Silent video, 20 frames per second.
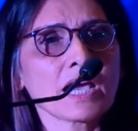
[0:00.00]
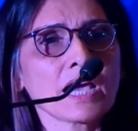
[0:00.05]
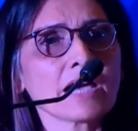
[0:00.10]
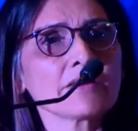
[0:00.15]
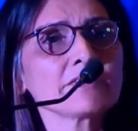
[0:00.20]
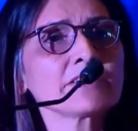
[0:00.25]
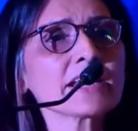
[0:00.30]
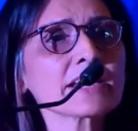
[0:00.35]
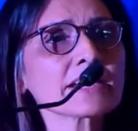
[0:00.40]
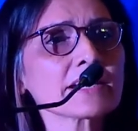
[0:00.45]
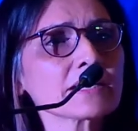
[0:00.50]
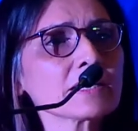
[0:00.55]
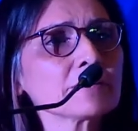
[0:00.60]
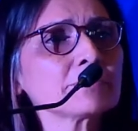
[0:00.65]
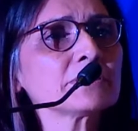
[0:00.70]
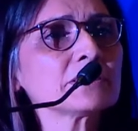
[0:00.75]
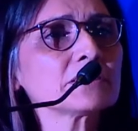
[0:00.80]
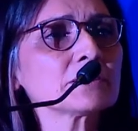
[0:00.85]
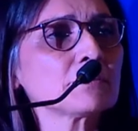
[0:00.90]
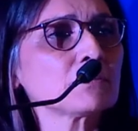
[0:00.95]
When I get up
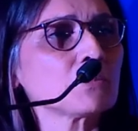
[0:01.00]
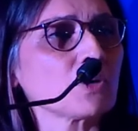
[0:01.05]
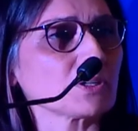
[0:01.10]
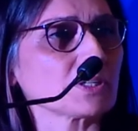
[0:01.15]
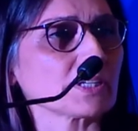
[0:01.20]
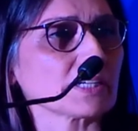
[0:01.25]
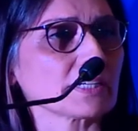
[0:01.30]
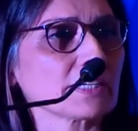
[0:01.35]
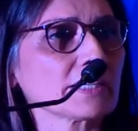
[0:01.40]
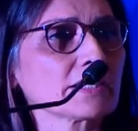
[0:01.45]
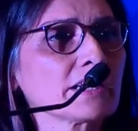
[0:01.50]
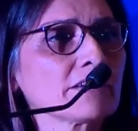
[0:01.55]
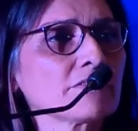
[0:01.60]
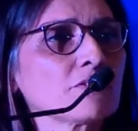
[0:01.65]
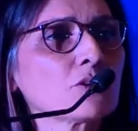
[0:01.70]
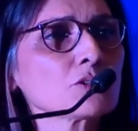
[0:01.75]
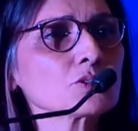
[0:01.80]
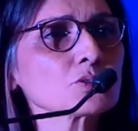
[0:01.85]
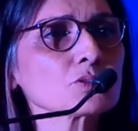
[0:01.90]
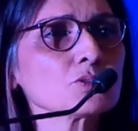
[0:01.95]
in the morning and I
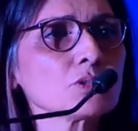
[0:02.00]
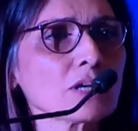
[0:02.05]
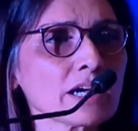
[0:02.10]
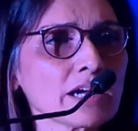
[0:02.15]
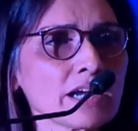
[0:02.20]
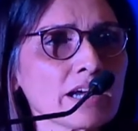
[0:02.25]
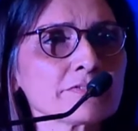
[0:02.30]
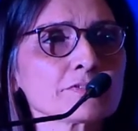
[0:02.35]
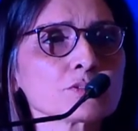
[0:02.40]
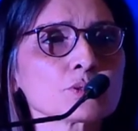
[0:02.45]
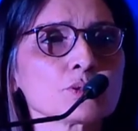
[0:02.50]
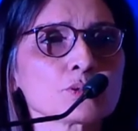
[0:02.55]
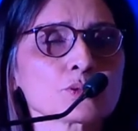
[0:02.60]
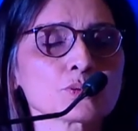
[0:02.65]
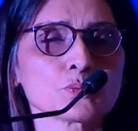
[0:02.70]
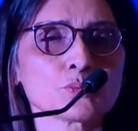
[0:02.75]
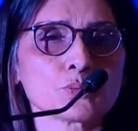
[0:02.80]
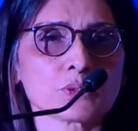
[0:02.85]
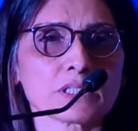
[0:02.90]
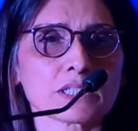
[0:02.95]
want to go, I have to go
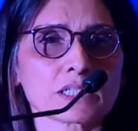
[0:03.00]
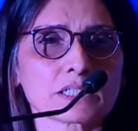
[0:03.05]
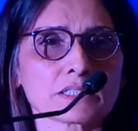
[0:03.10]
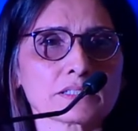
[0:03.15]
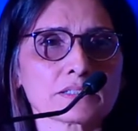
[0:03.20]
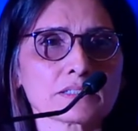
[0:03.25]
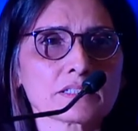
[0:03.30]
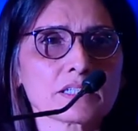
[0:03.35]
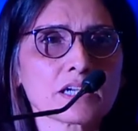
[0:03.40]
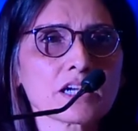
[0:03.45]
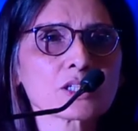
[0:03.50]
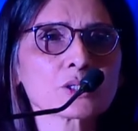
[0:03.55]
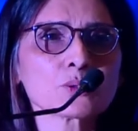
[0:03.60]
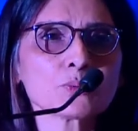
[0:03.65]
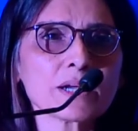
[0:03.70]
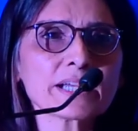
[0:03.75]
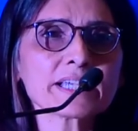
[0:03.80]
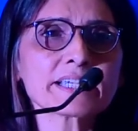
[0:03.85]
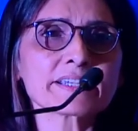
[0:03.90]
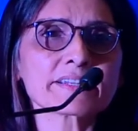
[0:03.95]
to work,
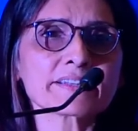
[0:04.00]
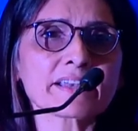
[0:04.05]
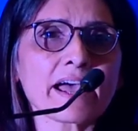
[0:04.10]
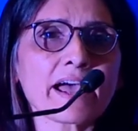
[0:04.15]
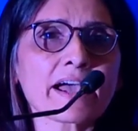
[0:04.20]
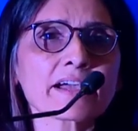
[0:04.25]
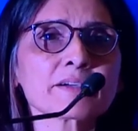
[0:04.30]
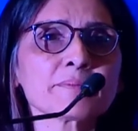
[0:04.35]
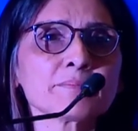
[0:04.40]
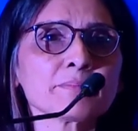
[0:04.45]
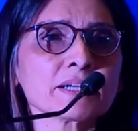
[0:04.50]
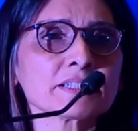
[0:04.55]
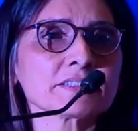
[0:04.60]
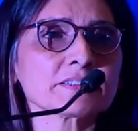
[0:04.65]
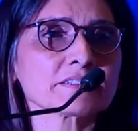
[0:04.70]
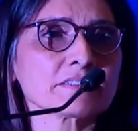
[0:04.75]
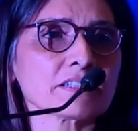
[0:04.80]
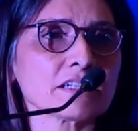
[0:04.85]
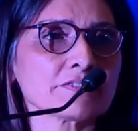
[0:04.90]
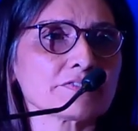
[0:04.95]
do I drag
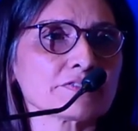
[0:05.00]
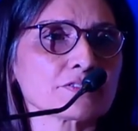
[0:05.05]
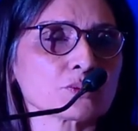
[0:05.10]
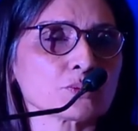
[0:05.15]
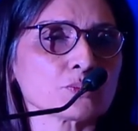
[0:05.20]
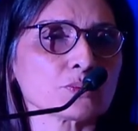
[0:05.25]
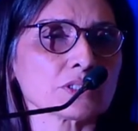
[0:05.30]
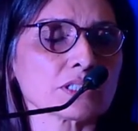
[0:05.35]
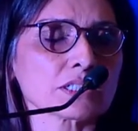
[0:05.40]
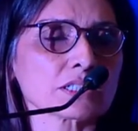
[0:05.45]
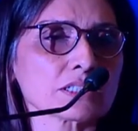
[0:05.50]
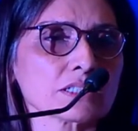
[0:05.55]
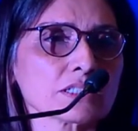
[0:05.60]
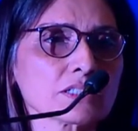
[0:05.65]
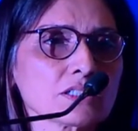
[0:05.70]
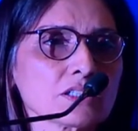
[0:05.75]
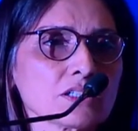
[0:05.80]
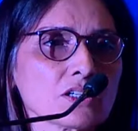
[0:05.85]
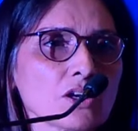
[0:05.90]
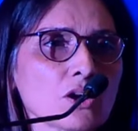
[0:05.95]
myself to work?
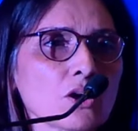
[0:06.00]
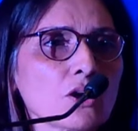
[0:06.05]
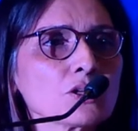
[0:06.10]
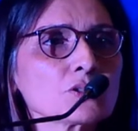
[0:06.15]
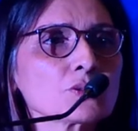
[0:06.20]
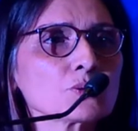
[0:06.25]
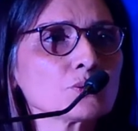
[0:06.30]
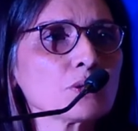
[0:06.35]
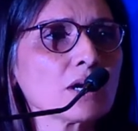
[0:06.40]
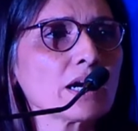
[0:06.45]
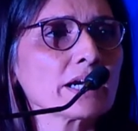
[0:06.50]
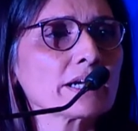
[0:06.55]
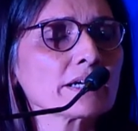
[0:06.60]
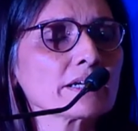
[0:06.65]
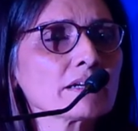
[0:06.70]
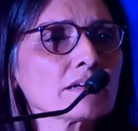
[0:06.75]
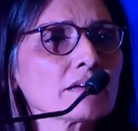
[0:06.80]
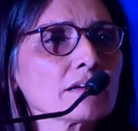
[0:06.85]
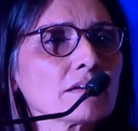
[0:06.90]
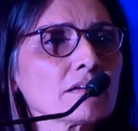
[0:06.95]
Or do
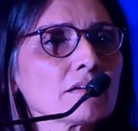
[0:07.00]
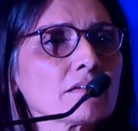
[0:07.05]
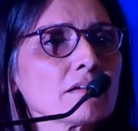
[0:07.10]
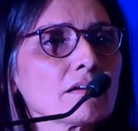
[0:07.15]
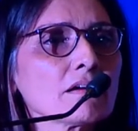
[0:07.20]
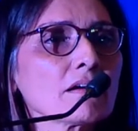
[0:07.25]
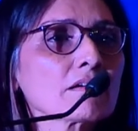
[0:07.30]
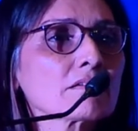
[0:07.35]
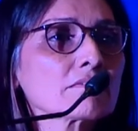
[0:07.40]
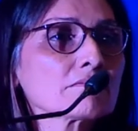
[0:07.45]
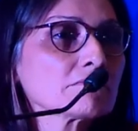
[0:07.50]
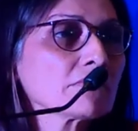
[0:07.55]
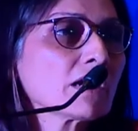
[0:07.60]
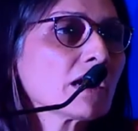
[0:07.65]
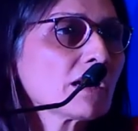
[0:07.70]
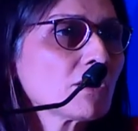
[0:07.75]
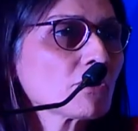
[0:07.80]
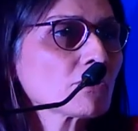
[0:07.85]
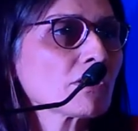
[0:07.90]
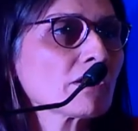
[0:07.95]
I uh,
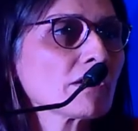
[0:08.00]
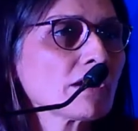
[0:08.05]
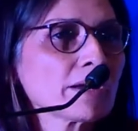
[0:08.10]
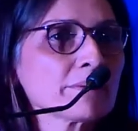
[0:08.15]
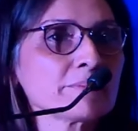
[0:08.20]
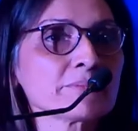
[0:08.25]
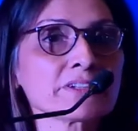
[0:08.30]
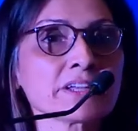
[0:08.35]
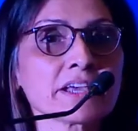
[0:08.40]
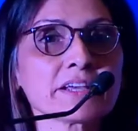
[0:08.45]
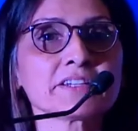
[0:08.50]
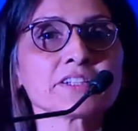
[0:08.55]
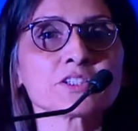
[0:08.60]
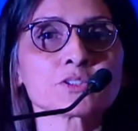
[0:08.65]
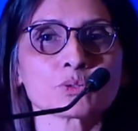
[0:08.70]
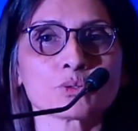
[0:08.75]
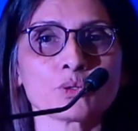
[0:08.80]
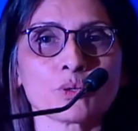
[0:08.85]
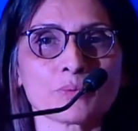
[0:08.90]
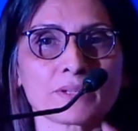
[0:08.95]
I'm raring
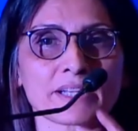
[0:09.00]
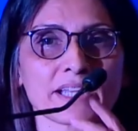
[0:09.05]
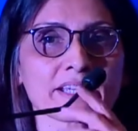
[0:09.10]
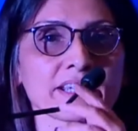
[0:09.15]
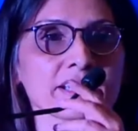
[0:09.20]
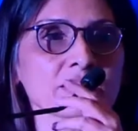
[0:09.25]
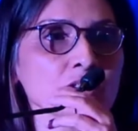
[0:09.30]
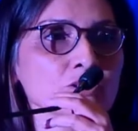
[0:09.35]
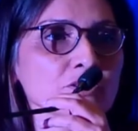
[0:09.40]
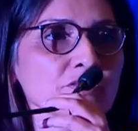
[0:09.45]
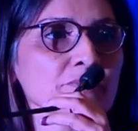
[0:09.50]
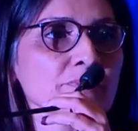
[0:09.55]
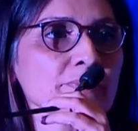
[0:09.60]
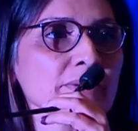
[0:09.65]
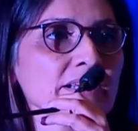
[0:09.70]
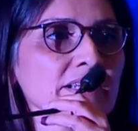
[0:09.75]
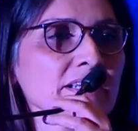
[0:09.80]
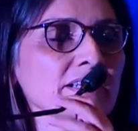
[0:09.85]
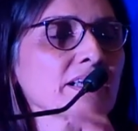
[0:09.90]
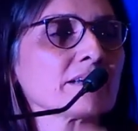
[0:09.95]
to go when I get out of
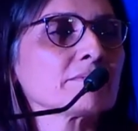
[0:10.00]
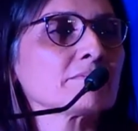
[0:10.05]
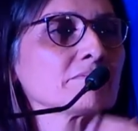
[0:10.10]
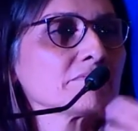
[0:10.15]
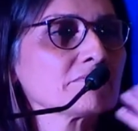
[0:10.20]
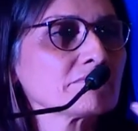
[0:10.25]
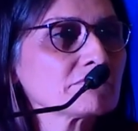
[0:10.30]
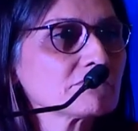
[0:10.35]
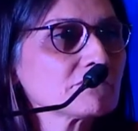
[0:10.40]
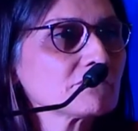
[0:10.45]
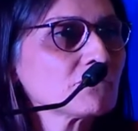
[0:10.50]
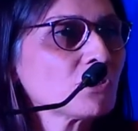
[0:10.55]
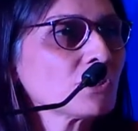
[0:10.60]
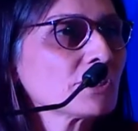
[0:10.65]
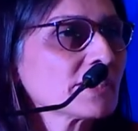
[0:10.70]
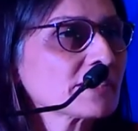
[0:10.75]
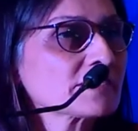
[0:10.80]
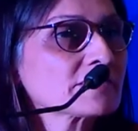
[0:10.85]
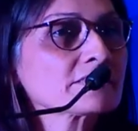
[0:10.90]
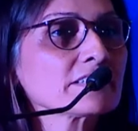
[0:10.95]
bed and I'm
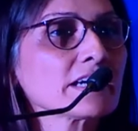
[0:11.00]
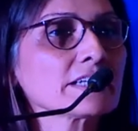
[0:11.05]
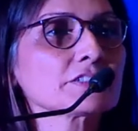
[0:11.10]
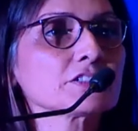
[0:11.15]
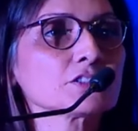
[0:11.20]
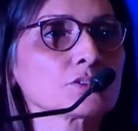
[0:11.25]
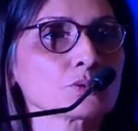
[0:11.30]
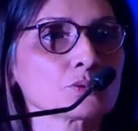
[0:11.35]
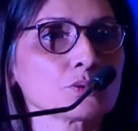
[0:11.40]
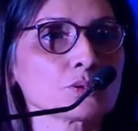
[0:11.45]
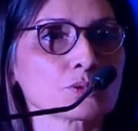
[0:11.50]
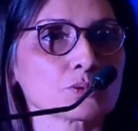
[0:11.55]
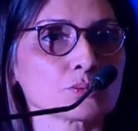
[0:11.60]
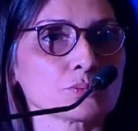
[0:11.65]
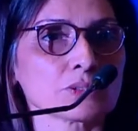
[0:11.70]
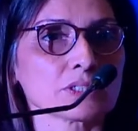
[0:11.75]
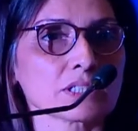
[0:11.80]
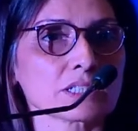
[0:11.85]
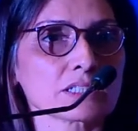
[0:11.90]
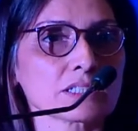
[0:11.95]
one, excited to go to
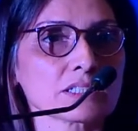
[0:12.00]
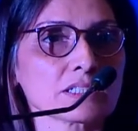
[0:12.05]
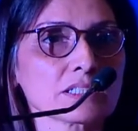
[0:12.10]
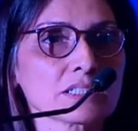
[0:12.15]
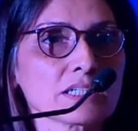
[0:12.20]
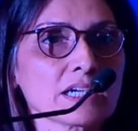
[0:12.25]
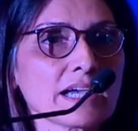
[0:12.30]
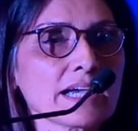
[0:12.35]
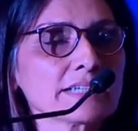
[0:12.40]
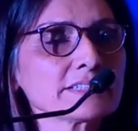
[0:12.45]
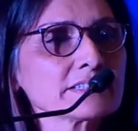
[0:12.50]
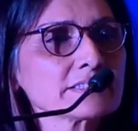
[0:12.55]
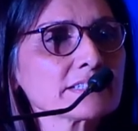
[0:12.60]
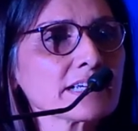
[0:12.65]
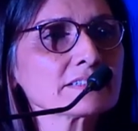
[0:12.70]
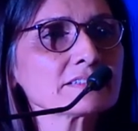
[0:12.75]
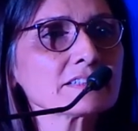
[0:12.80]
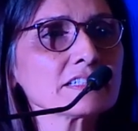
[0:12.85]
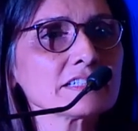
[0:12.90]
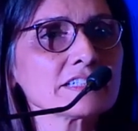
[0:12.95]
work. I think
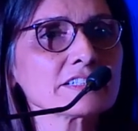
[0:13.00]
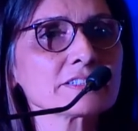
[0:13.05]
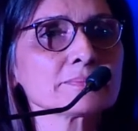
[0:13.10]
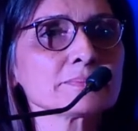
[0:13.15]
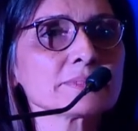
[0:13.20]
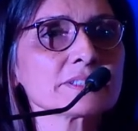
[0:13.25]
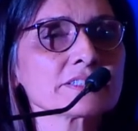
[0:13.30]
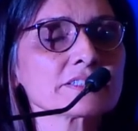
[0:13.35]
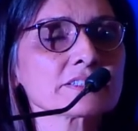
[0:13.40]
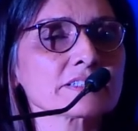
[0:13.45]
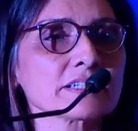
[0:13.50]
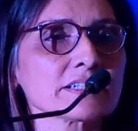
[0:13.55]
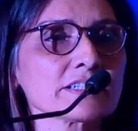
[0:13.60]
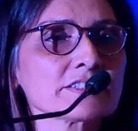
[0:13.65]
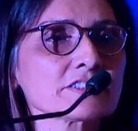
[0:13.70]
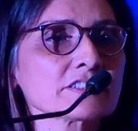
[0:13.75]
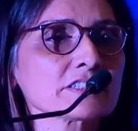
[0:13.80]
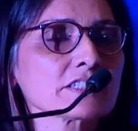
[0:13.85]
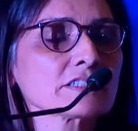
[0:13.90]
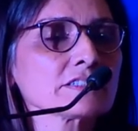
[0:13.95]
that's a litmus
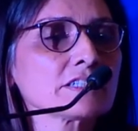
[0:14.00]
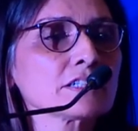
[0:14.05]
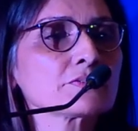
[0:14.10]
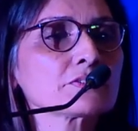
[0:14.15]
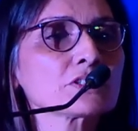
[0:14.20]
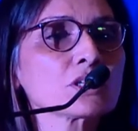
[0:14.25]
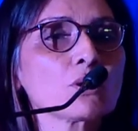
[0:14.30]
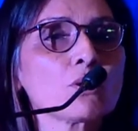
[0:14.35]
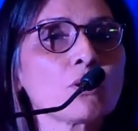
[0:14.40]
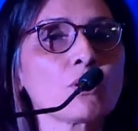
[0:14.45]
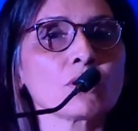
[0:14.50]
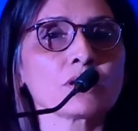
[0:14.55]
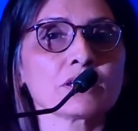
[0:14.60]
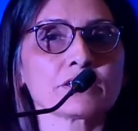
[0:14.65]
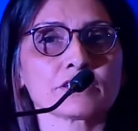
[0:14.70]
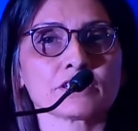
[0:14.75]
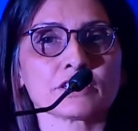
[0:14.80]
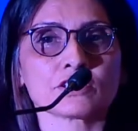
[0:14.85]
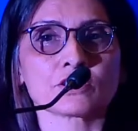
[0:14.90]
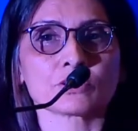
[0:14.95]
test that we all
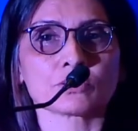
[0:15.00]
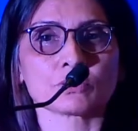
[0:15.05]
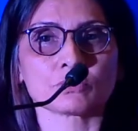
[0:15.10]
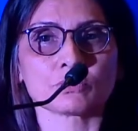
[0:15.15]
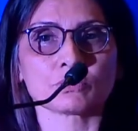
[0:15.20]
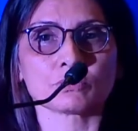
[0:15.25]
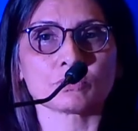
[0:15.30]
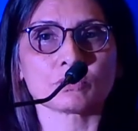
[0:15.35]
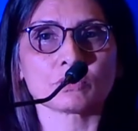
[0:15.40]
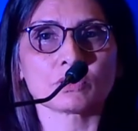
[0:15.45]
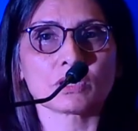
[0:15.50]
need to do.